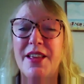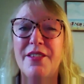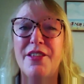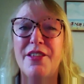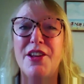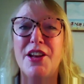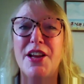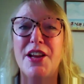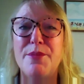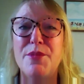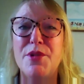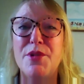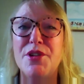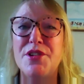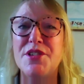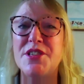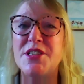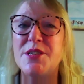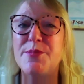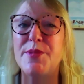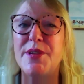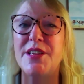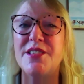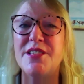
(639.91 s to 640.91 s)
that I'm going to
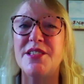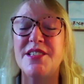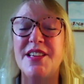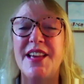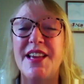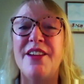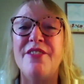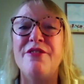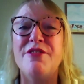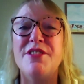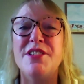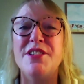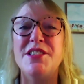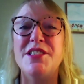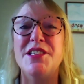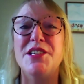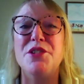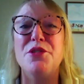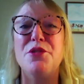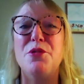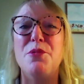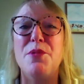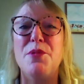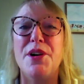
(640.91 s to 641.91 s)
speak to every
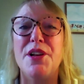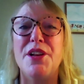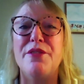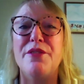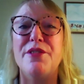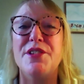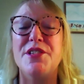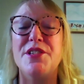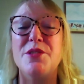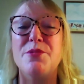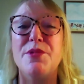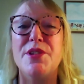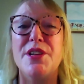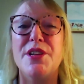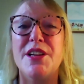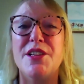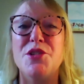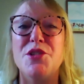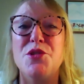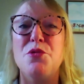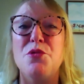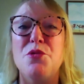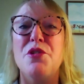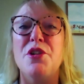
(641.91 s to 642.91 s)
single one of us when I
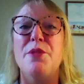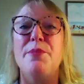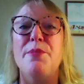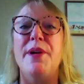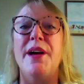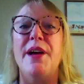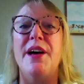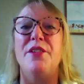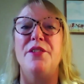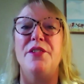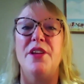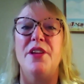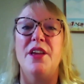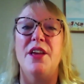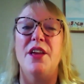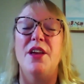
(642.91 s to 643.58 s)
talk about